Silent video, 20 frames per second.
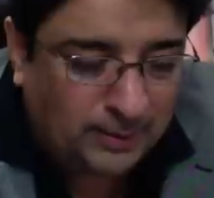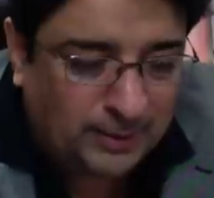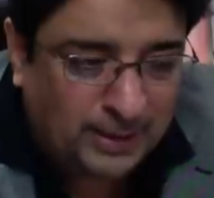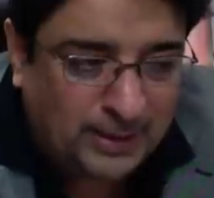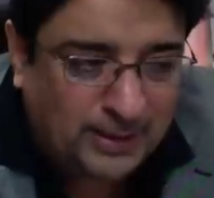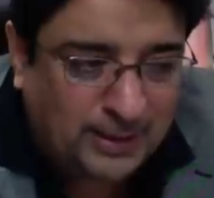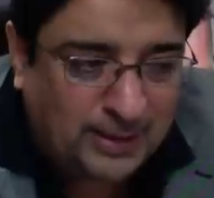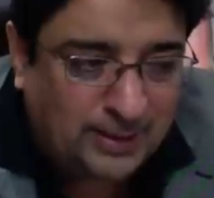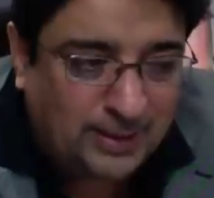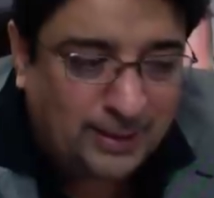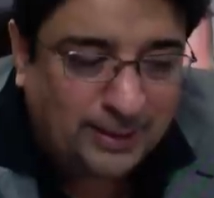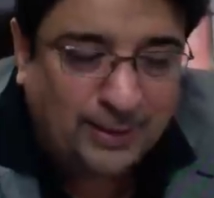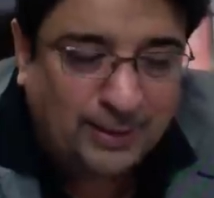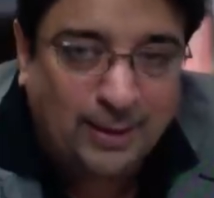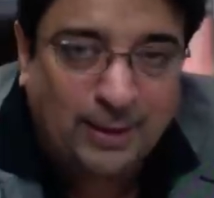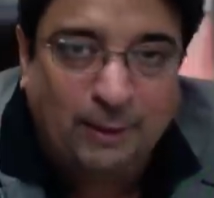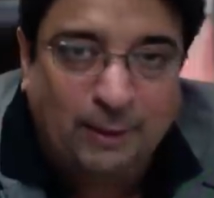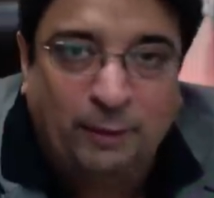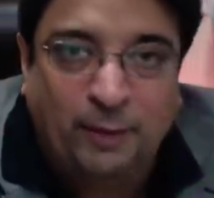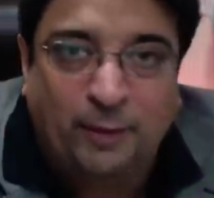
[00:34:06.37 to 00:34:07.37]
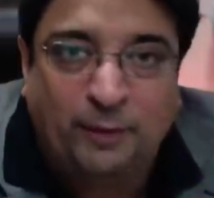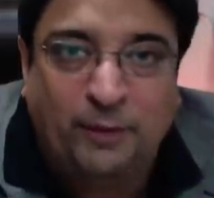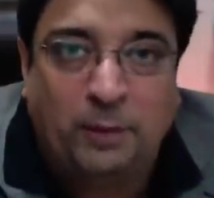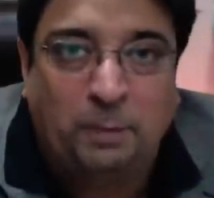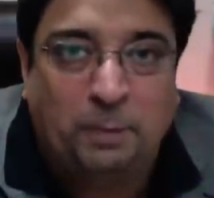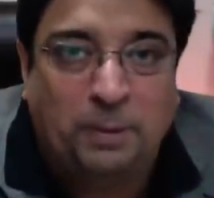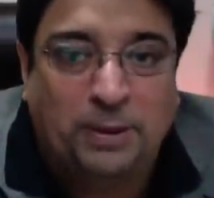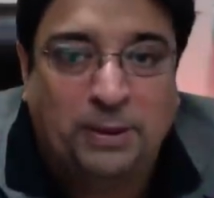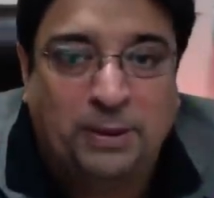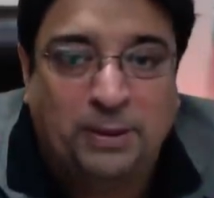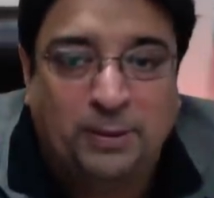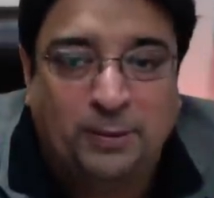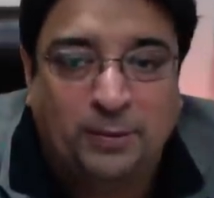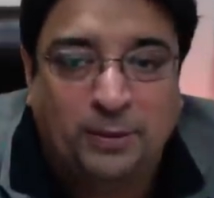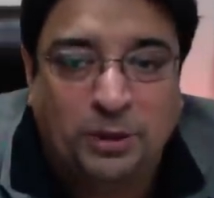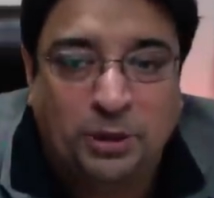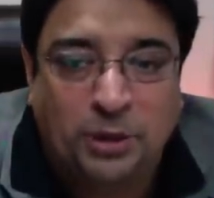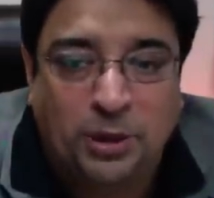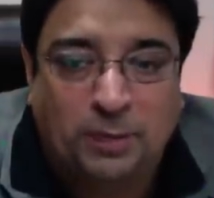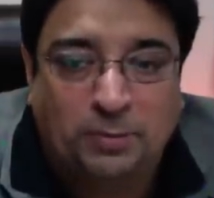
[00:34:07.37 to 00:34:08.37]
that's literally 50% of
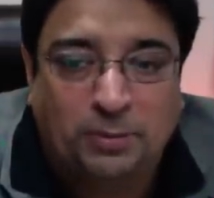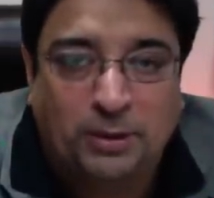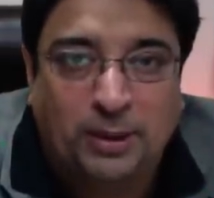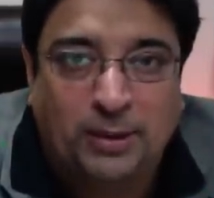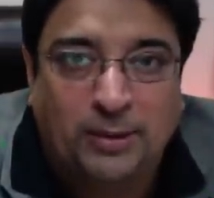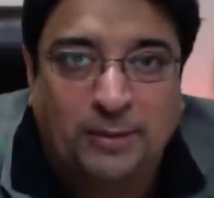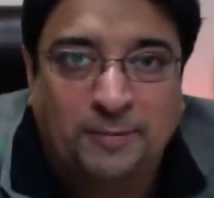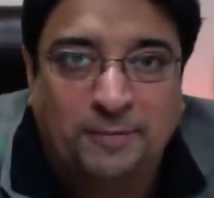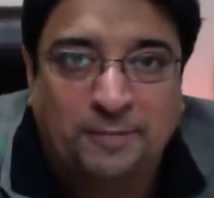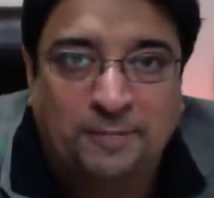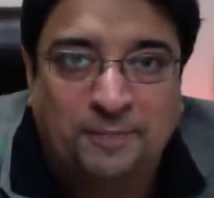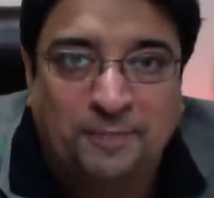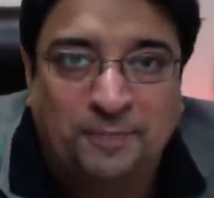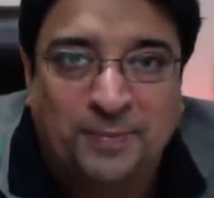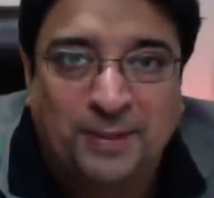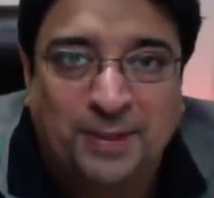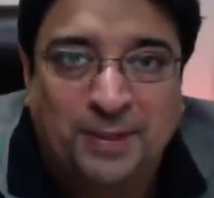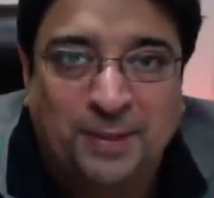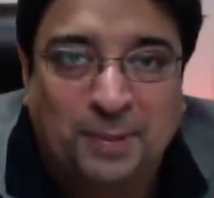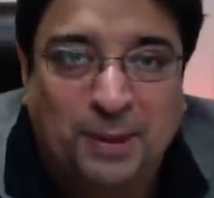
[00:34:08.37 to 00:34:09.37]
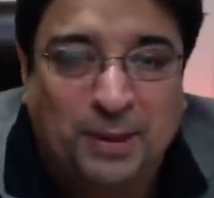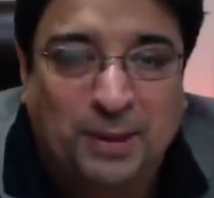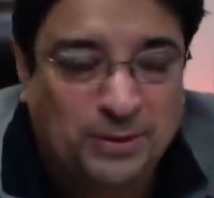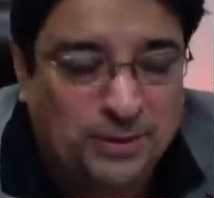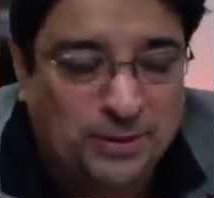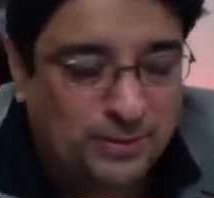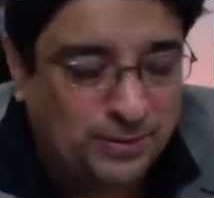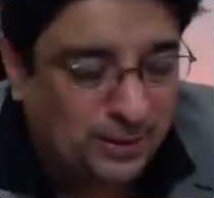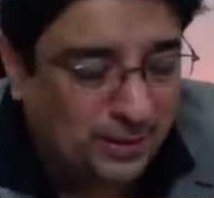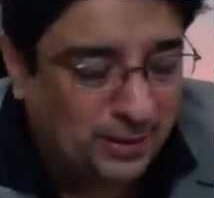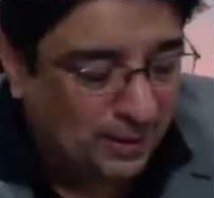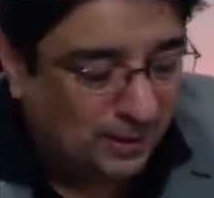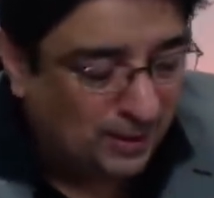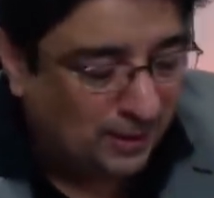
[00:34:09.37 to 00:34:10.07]
the job done, because